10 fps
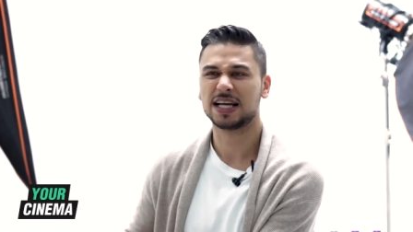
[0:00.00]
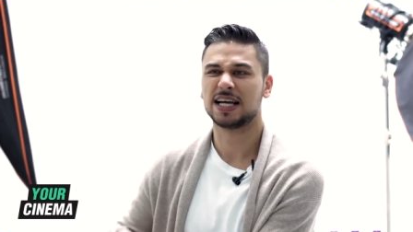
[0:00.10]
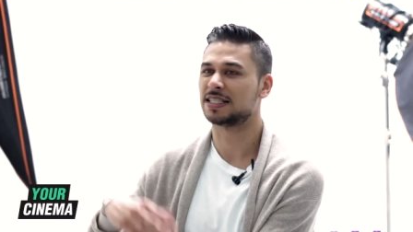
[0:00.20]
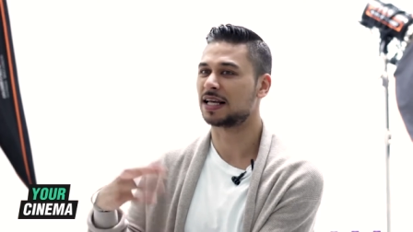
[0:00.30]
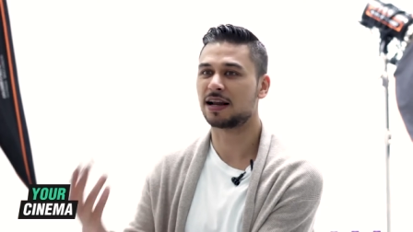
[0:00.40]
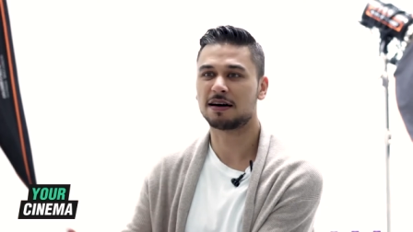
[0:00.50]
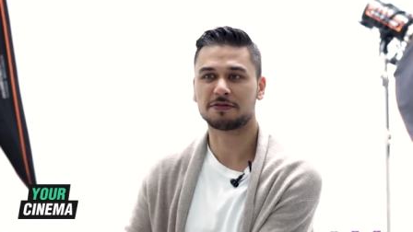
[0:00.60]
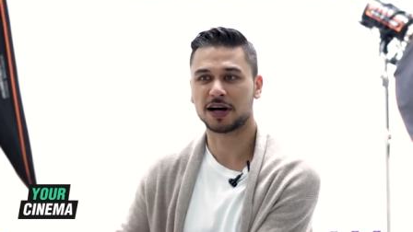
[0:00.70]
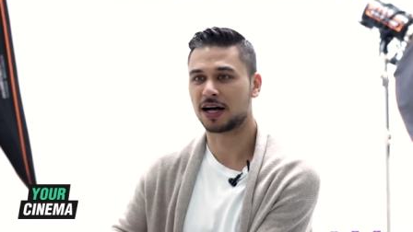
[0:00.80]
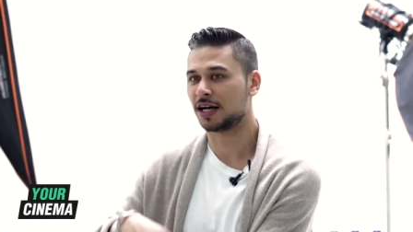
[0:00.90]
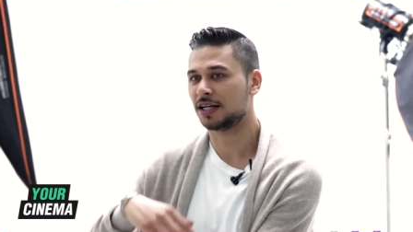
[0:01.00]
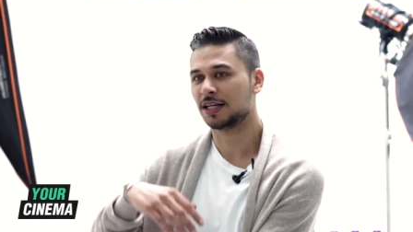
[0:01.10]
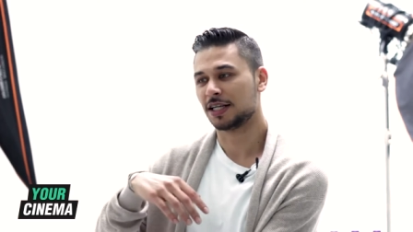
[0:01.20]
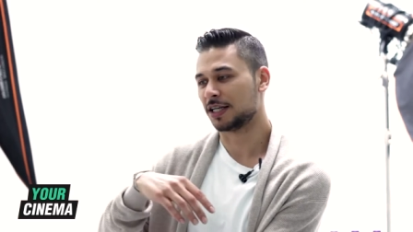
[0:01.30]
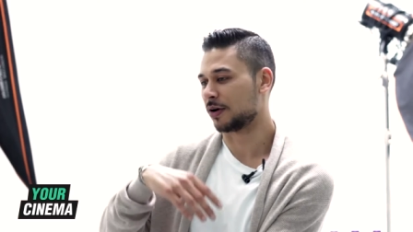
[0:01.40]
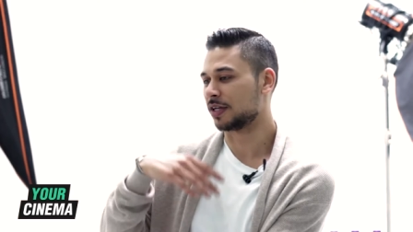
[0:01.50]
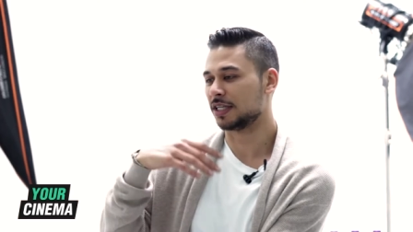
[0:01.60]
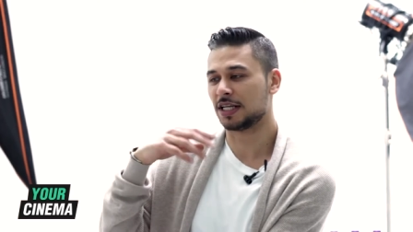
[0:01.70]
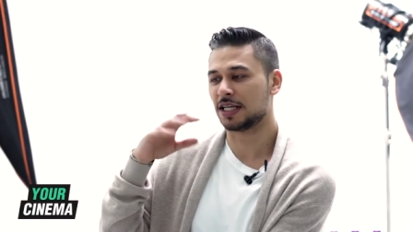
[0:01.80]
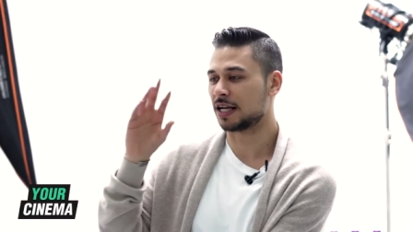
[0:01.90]
He's a lover, you know,
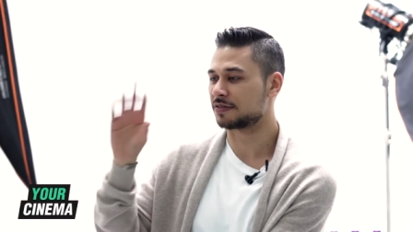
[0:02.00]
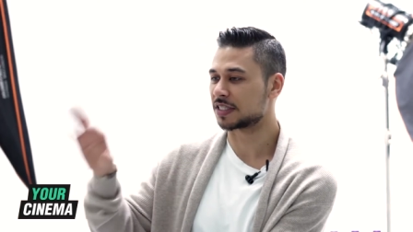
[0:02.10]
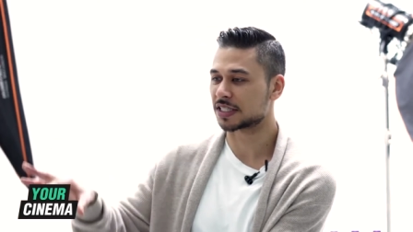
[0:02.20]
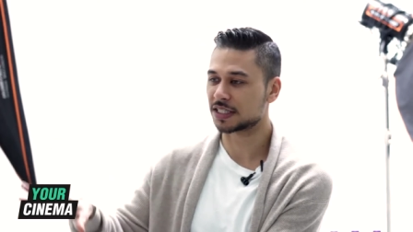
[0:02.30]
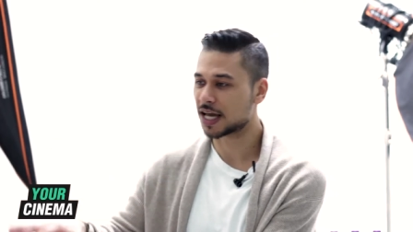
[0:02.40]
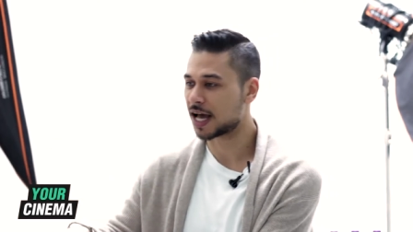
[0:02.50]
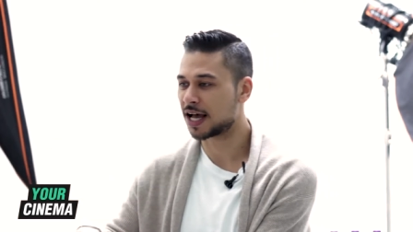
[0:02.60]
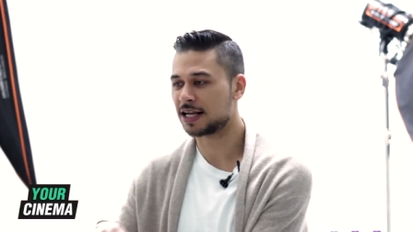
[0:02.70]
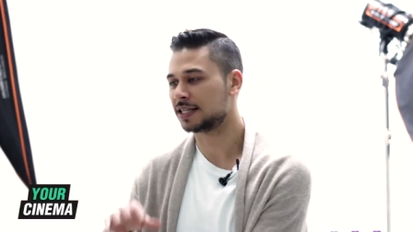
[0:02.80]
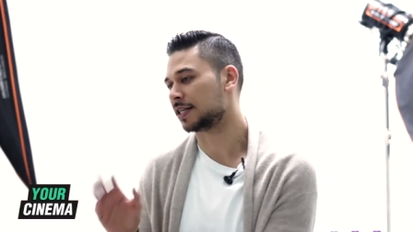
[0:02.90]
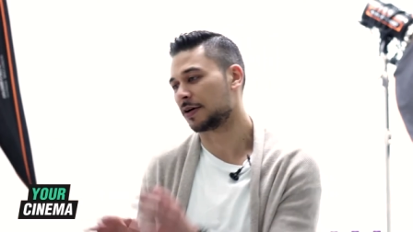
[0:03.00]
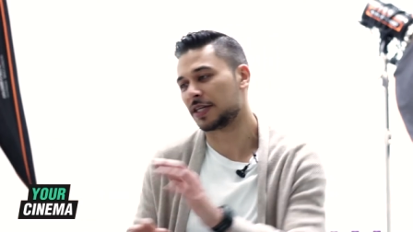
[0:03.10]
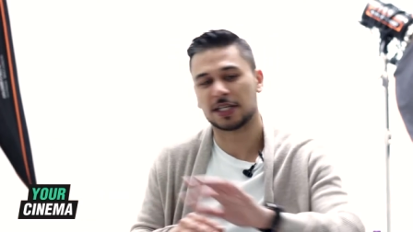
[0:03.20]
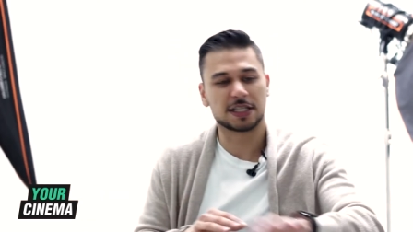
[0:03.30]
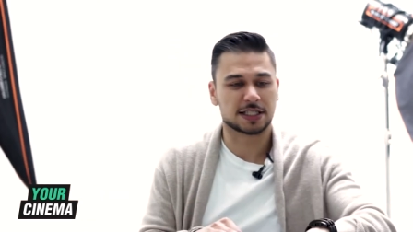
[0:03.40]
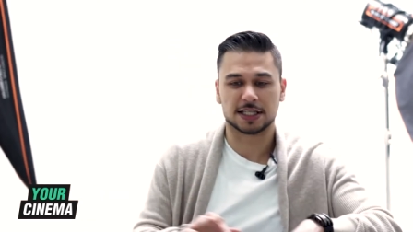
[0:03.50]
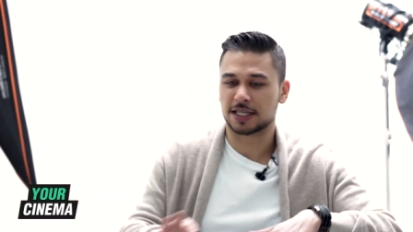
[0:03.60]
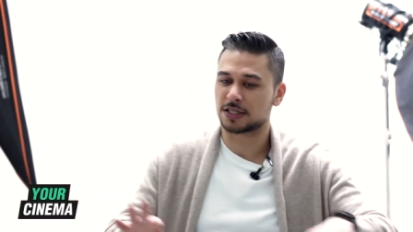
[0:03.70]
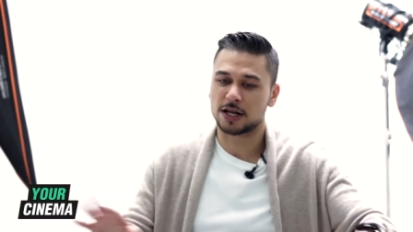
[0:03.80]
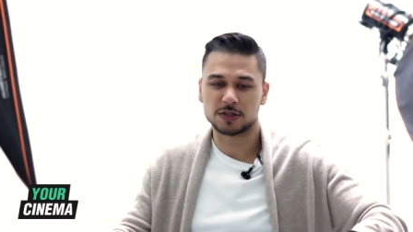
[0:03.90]
he, he loves his gal, you know,
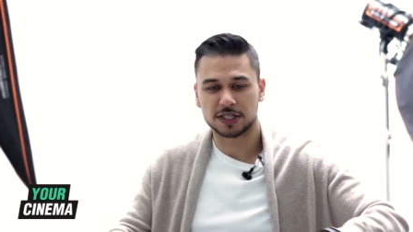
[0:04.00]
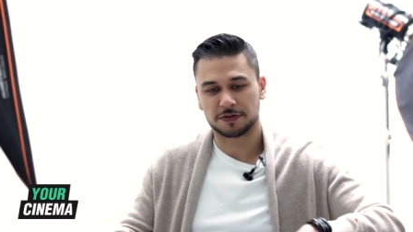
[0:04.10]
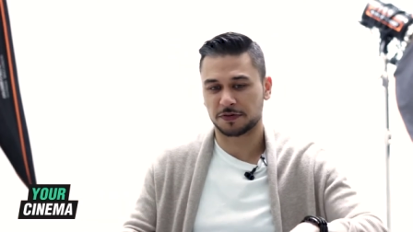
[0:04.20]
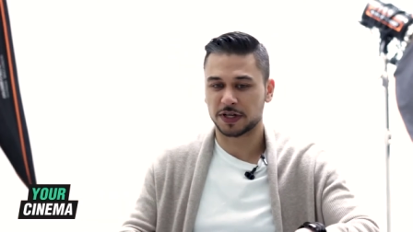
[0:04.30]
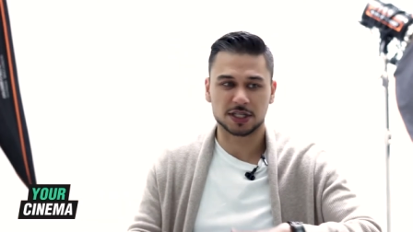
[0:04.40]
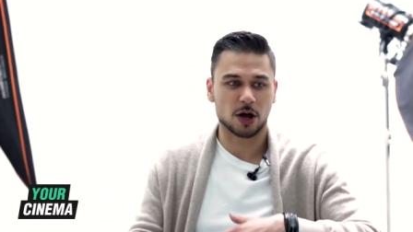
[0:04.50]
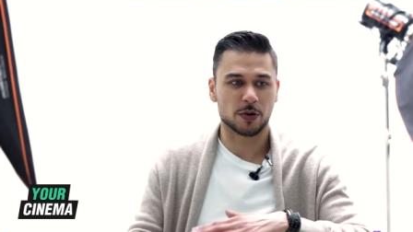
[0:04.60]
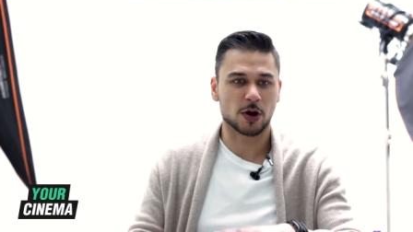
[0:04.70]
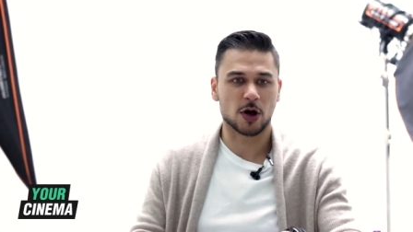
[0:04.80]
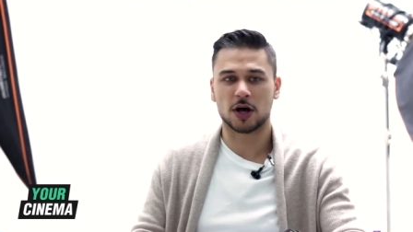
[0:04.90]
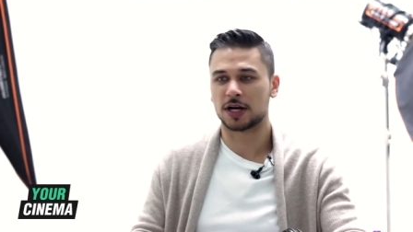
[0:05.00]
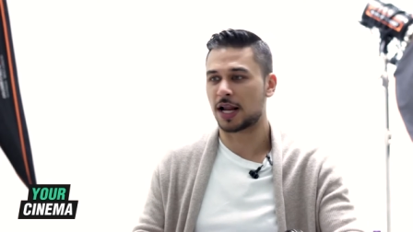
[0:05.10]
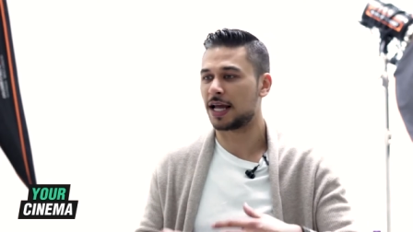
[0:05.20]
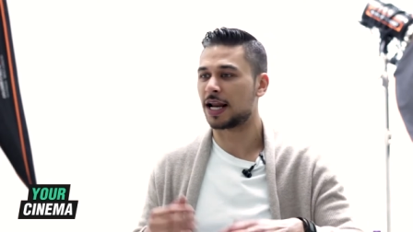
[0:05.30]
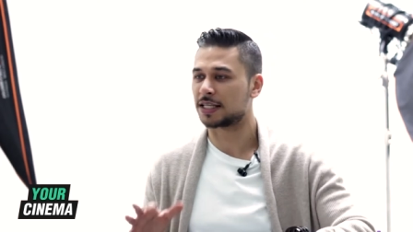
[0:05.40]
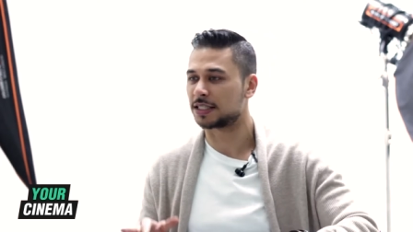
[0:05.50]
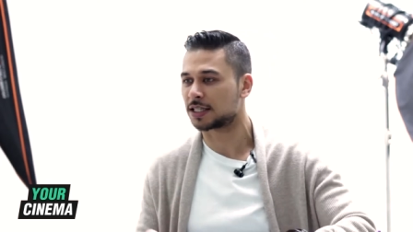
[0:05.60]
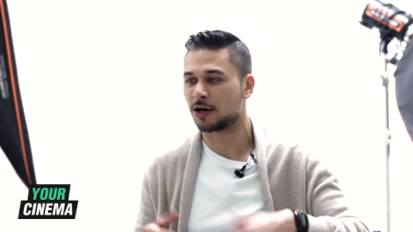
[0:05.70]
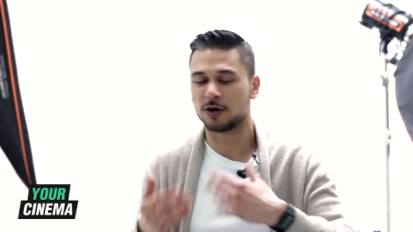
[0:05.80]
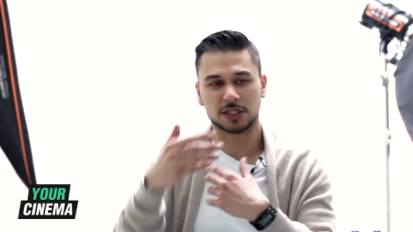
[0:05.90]
there's loads of different things going on. Like he likes his
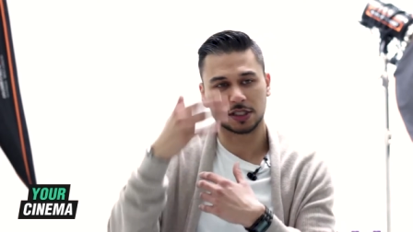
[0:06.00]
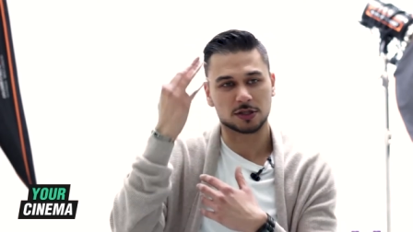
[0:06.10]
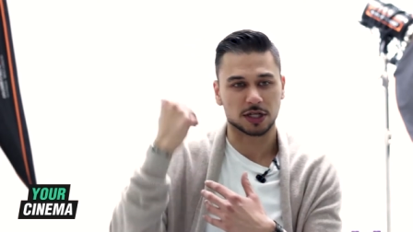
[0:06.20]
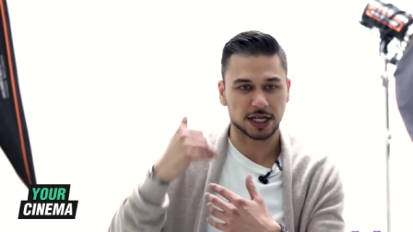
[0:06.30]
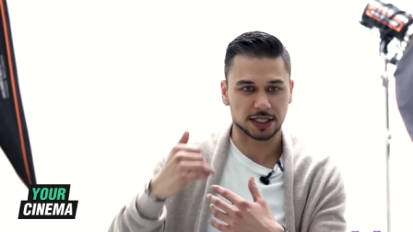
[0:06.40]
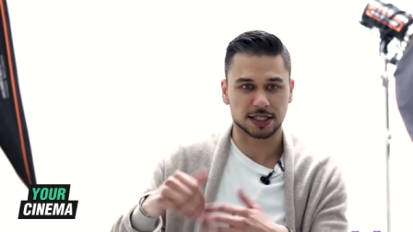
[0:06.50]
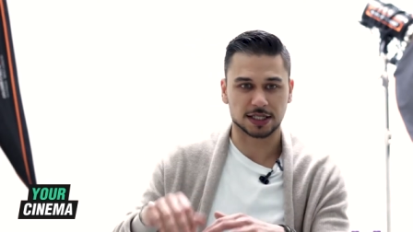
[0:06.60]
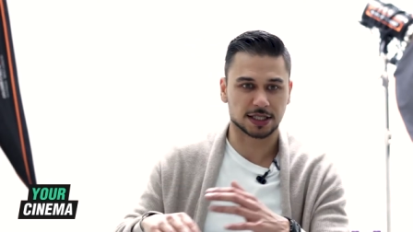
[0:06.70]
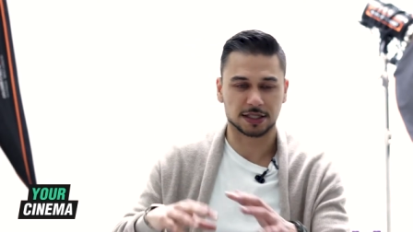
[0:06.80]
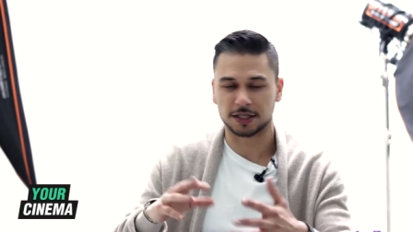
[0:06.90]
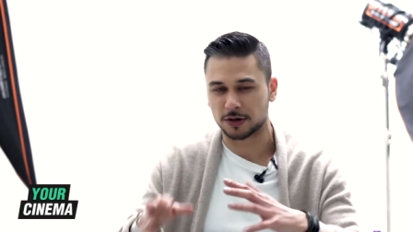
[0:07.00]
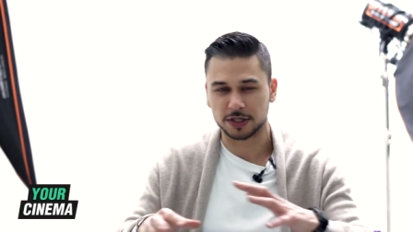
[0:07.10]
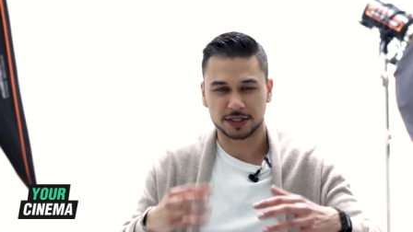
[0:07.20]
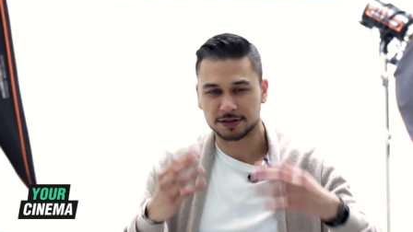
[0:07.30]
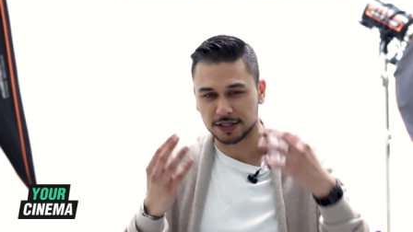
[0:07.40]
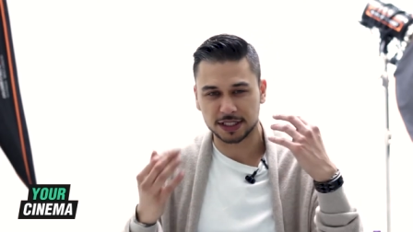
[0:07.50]
clothes, he's got the, the you know, he's,